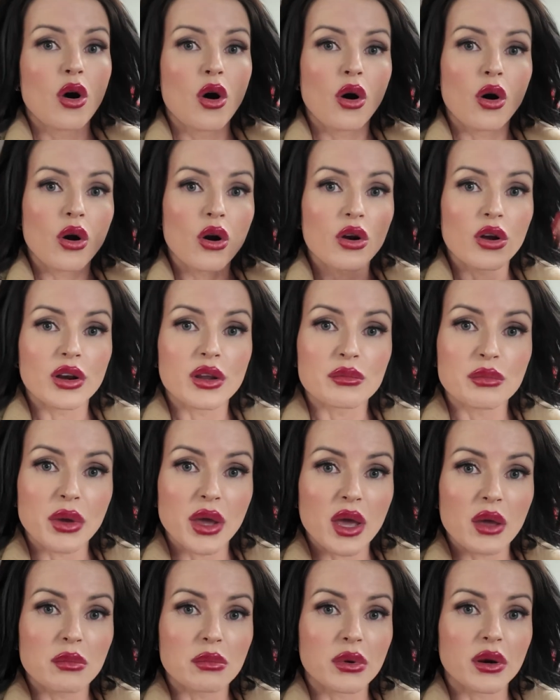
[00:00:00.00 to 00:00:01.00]
or on a
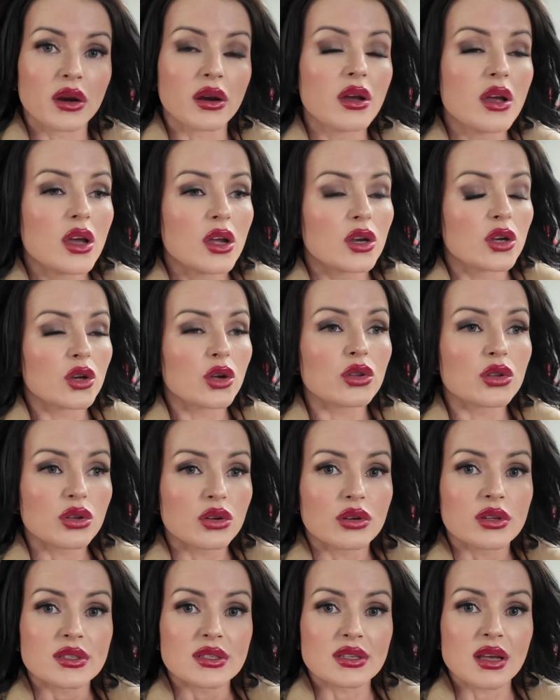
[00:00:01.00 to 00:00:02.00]
paper, not
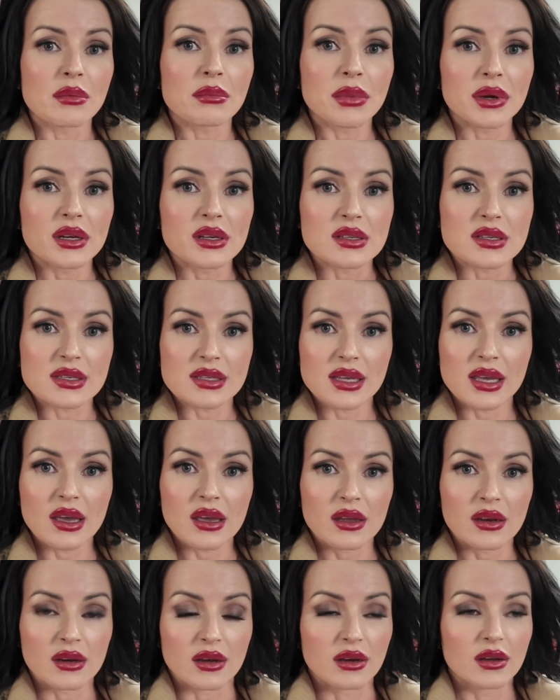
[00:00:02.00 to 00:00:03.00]
on somebody's
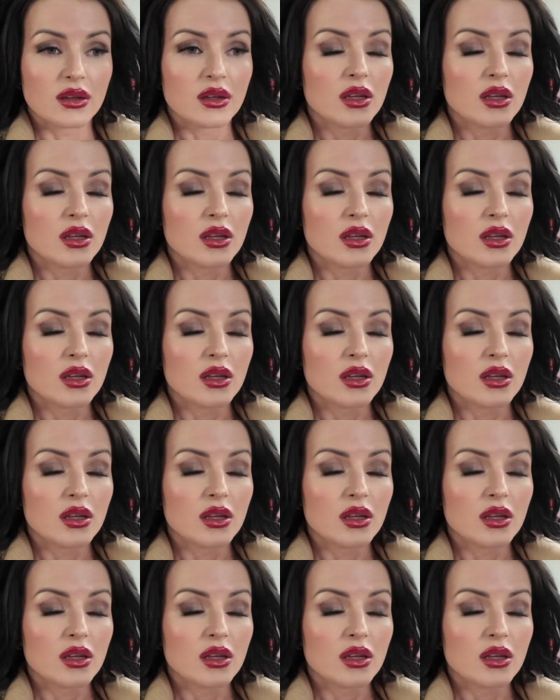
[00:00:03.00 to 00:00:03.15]
skin.